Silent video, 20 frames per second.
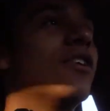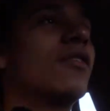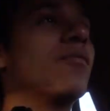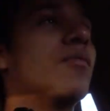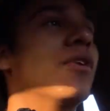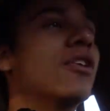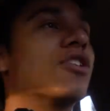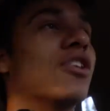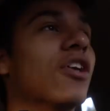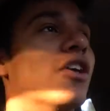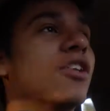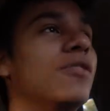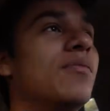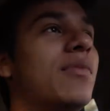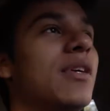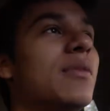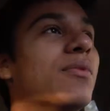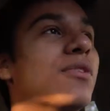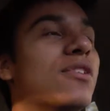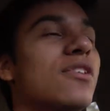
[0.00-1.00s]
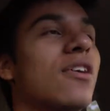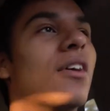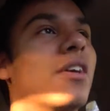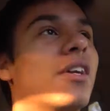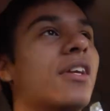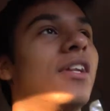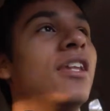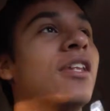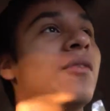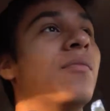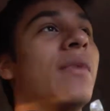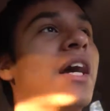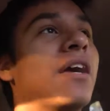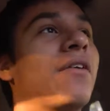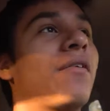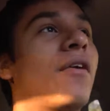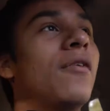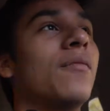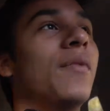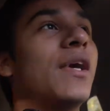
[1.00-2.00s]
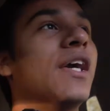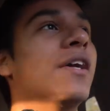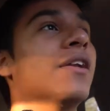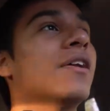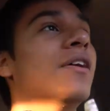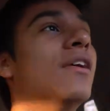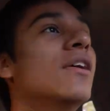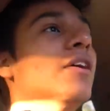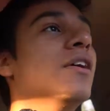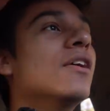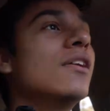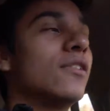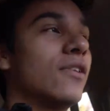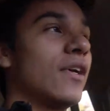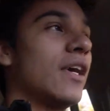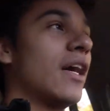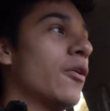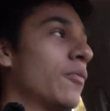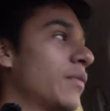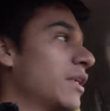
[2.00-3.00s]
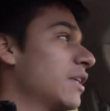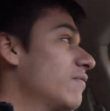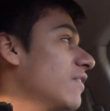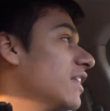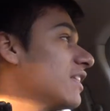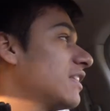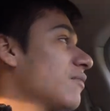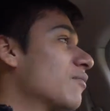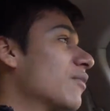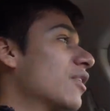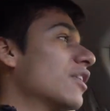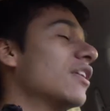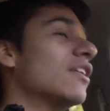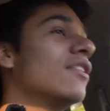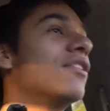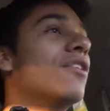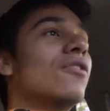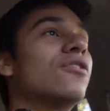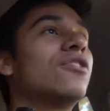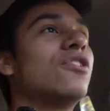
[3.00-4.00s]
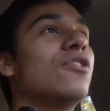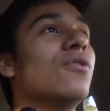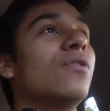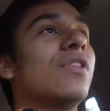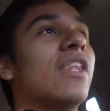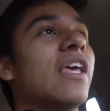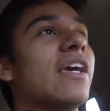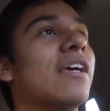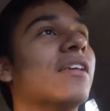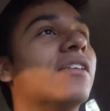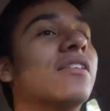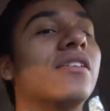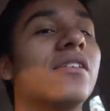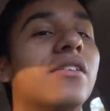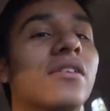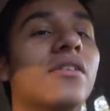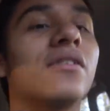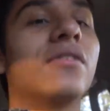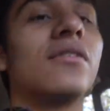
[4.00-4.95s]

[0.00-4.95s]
hear a bunch of other people talking in the background, man. So yeah, I'll be investing money in those two things.